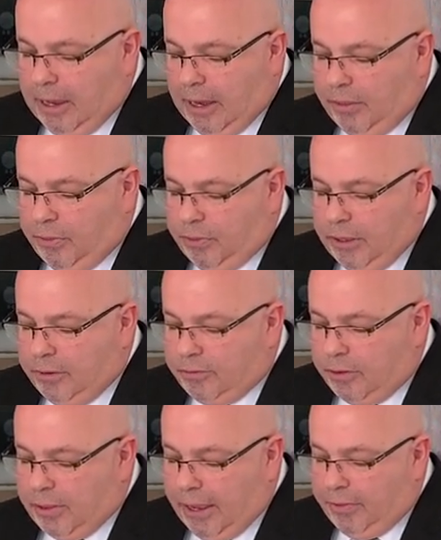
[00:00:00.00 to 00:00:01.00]
And these
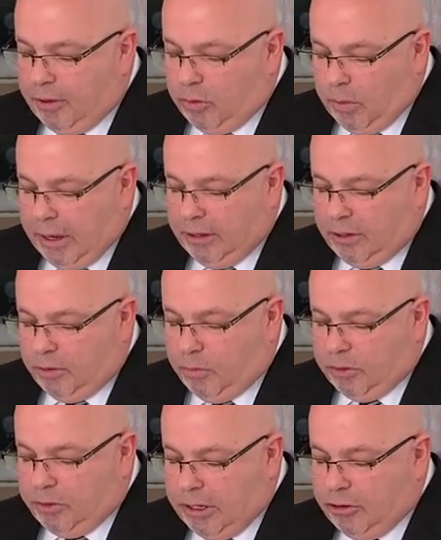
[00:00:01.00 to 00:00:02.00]
are they that waited
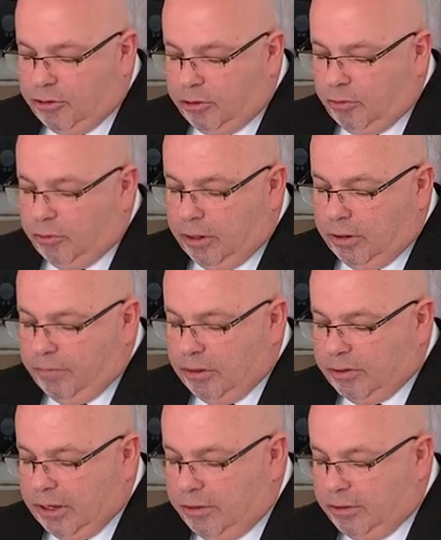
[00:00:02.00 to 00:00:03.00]
with their children of the
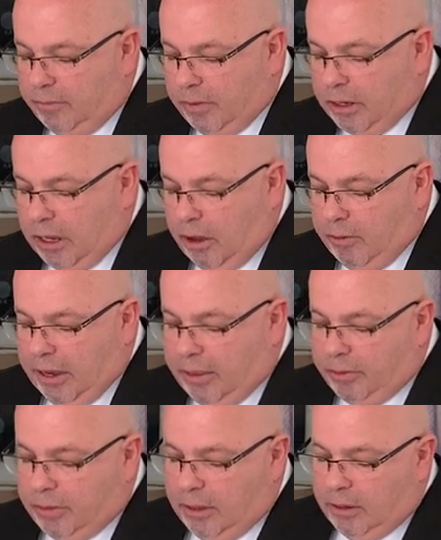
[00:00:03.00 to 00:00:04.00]
sons of the
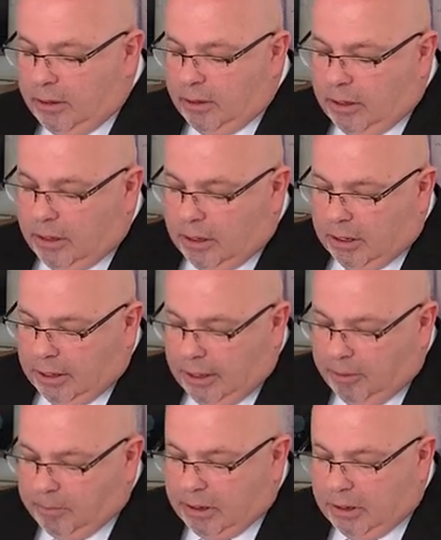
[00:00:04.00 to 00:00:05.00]
Kohath,
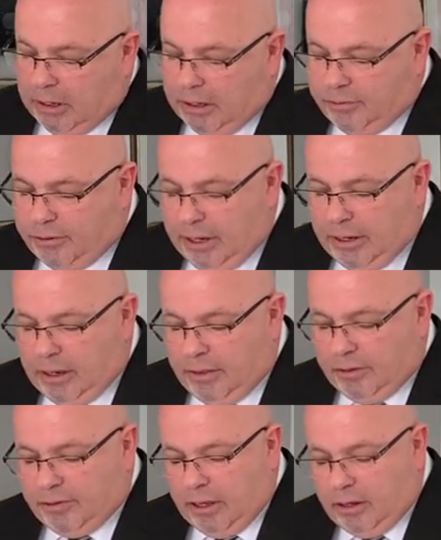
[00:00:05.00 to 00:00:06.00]
Heman, a singer,
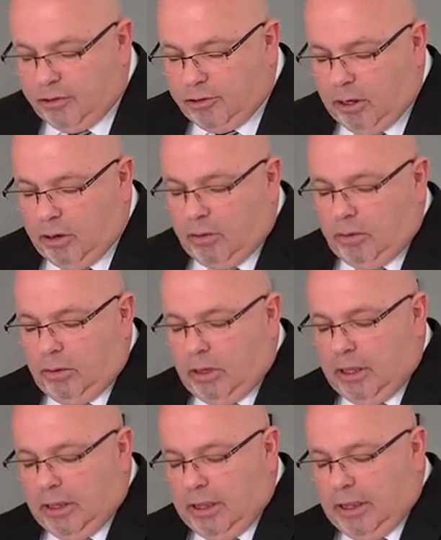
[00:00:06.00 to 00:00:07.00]
the son of
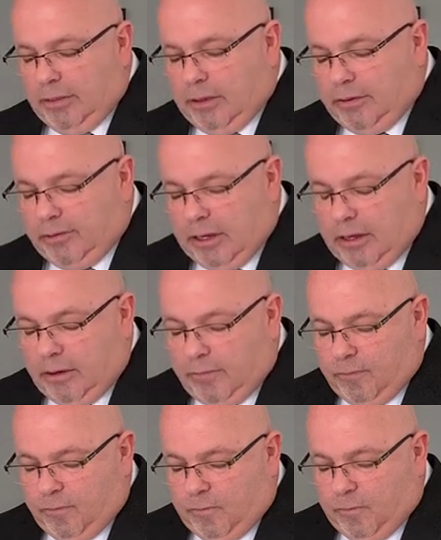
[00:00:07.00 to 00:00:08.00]
Joel, the son
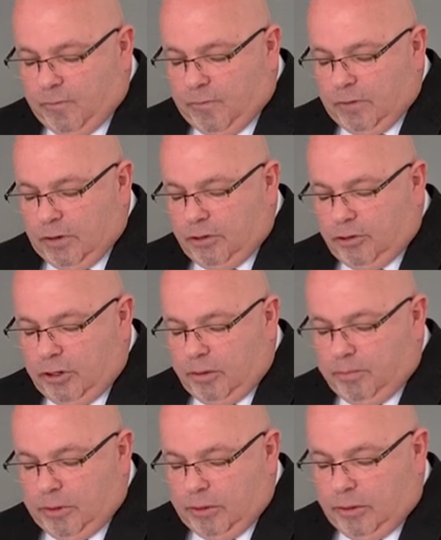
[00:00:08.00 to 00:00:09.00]
of
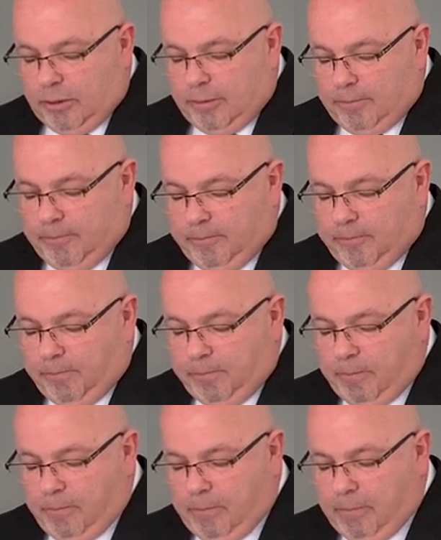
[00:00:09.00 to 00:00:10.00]
Shemuel.
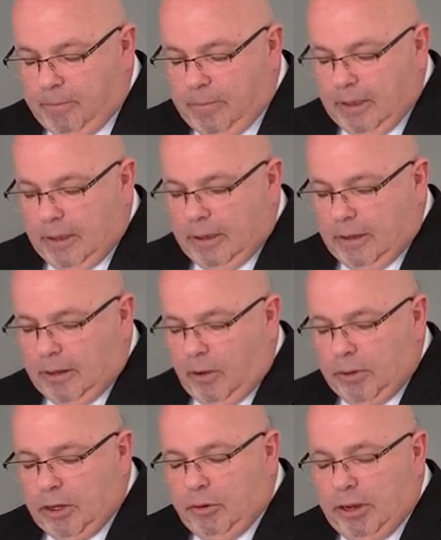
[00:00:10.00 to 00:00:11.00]
Now,
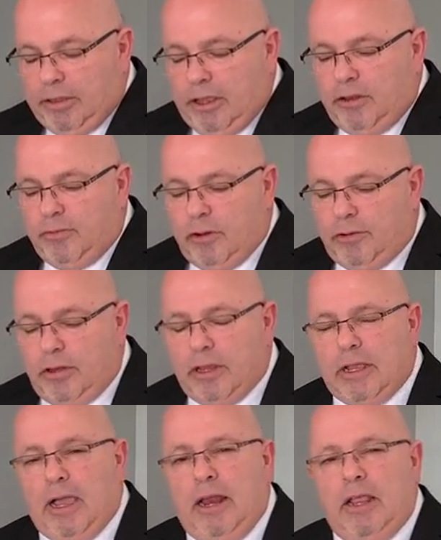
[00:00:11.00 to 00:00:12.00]
when you read these verses,
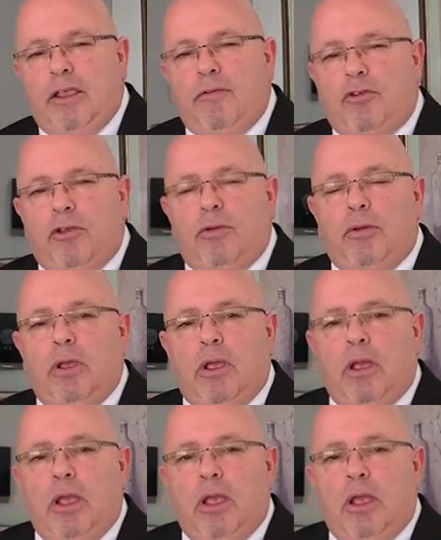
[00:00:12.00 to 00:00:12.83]
it kind of gives you